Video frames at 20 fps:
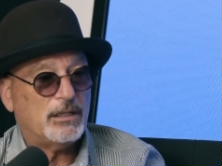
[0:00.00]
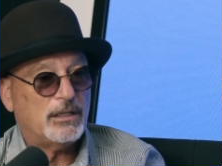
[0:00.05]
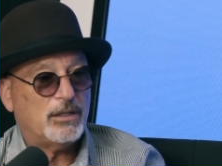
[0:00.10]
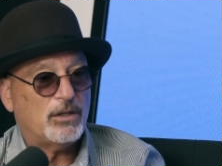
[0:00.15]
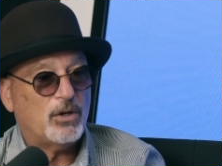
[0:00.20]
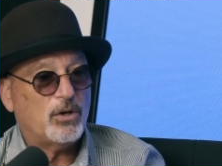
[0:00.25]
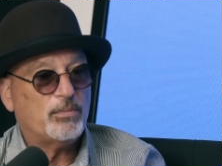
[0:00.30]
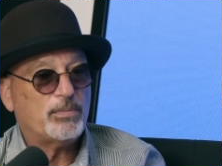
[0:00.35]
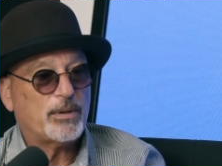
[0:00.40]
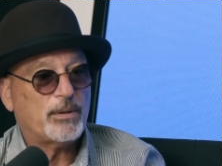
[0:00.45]

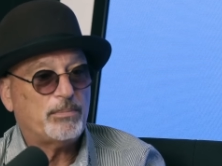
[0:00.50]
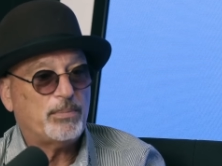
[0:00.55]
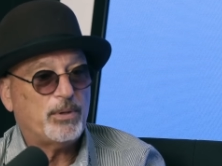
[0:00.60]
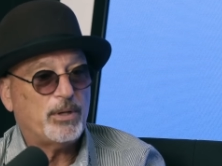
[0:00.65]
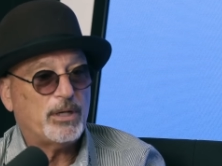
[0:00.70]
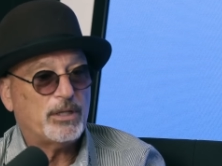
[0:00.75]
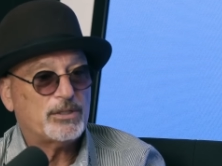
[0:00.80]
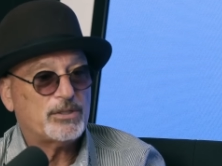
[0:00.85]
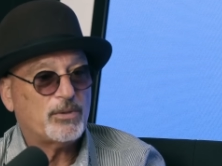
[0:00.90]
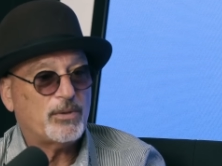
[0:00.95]
Oprah
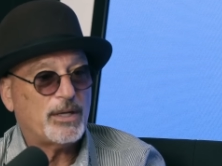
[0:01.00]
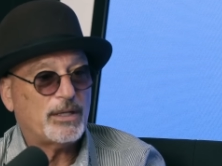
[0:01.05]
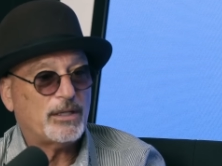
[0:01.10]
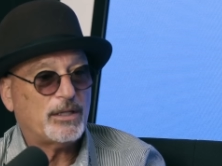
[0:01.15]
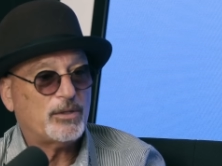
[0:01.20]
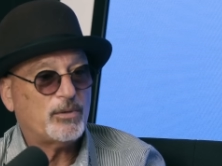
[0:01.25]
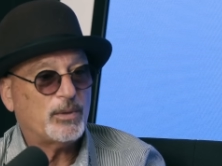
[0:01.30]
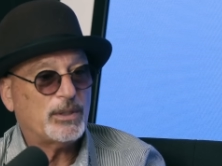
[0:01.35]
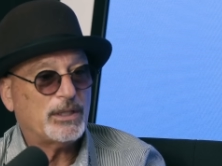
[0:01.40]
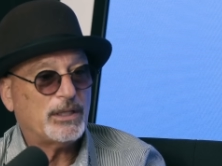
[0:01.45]
put it so
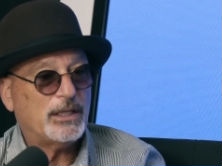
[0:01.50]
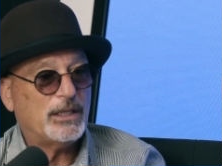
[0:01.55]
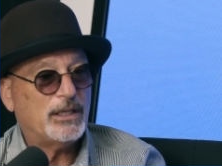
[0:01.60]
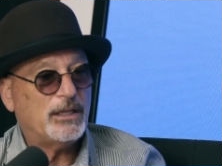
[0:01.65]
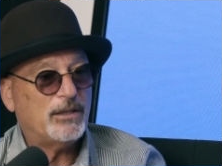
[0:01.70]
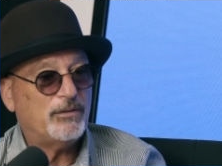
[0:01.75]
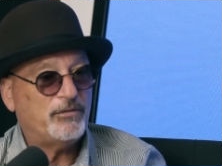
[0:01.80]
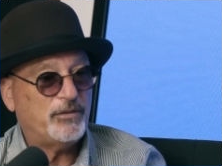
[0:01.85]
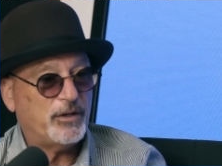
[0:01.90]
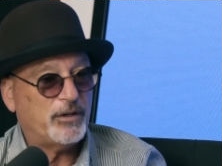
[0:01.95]
eloquently,
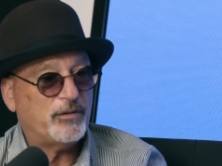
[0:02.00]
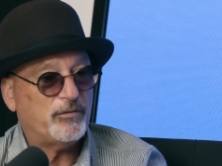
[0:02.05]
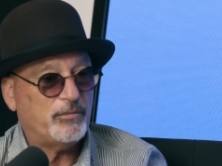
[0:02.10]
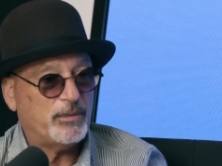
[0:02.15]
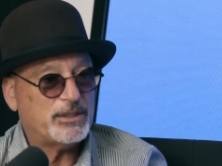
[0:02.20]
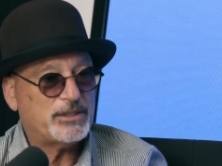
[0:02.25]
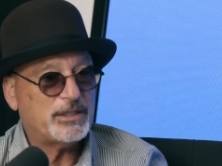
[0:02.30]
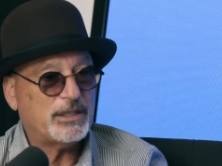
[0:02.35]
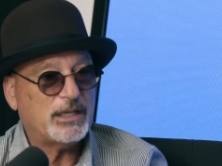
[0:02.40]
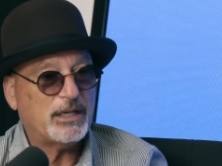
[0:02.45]
the fear of
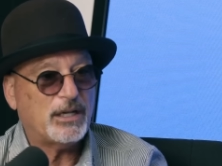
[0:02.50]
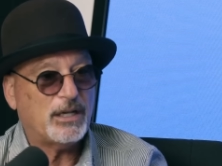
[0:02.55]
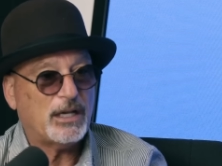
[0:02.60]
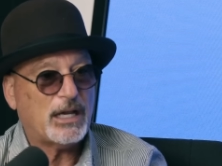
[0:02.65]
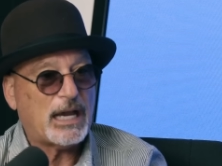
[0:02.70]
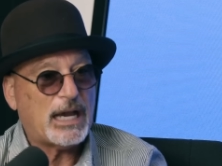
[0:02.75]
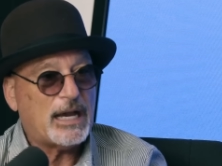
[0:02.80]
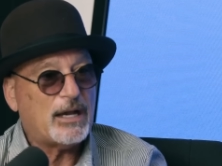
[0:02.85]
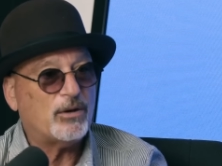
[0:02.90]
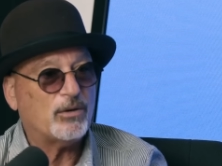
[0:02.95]
missing
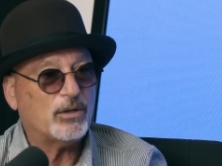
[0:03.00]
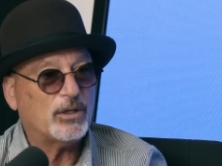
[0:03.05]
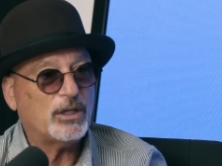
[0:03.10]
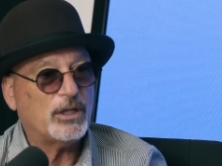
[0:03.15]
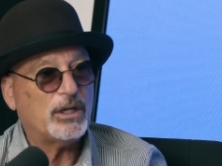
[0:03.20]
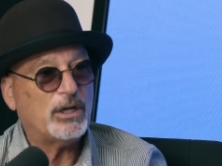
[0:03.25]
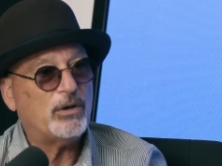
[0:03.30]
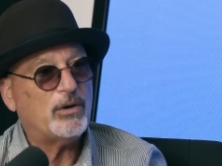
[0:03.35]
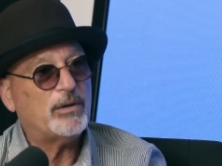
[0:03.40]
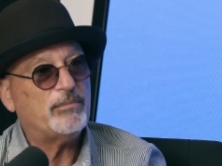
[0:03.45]
out.
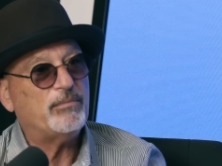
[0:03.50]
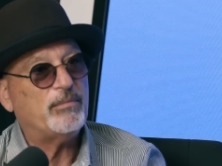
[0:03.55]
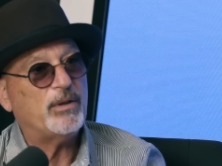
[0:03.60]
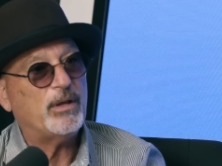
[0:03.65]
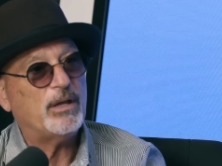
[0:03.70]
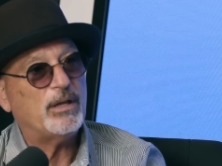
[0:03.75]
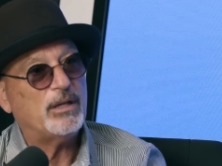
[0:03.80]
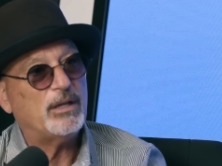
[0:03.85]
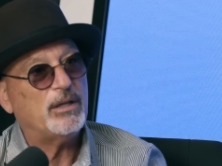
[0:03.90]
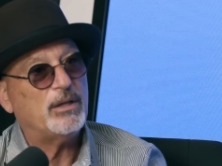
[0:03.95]
You know, I'm
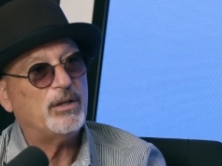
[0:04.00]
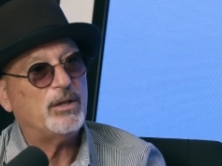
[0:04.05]
uh,